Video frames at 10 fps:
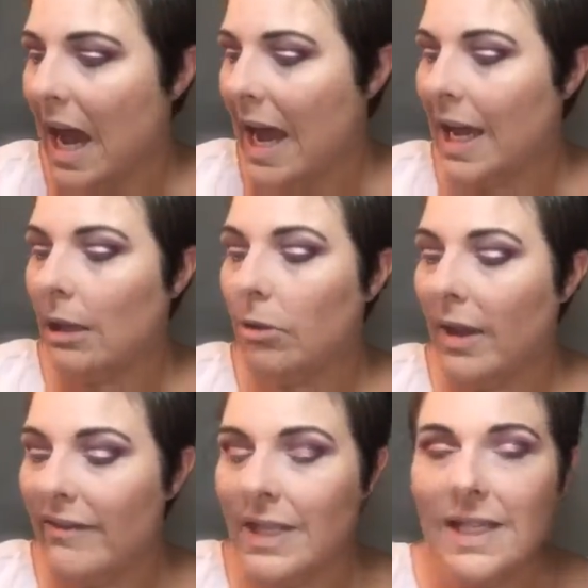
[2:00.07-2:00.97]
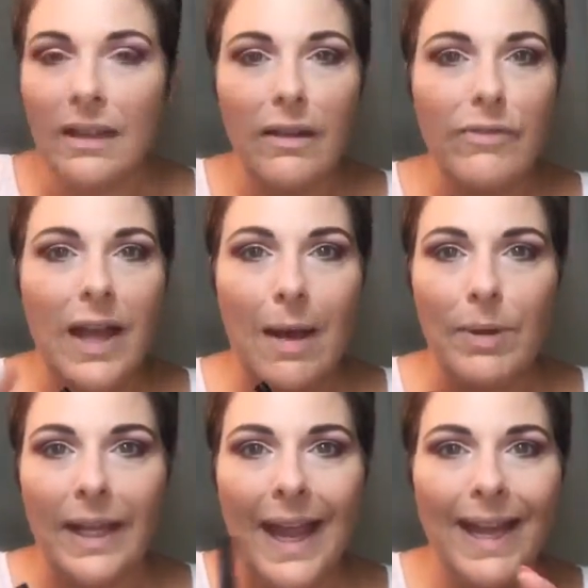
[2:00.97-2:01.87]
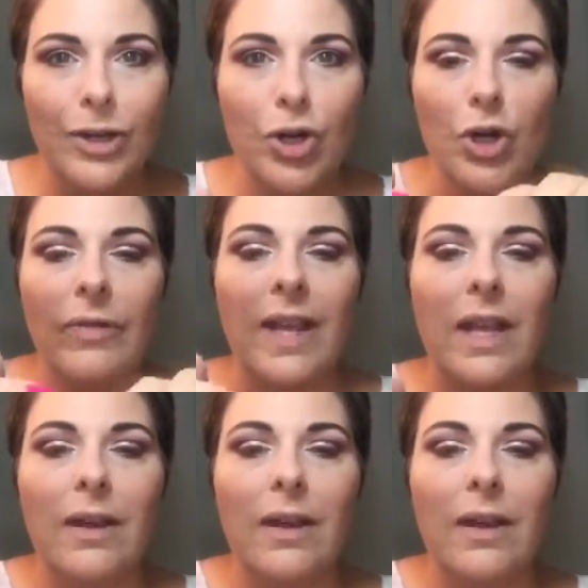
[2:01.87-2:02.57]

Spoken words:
I love it. I love the applicator.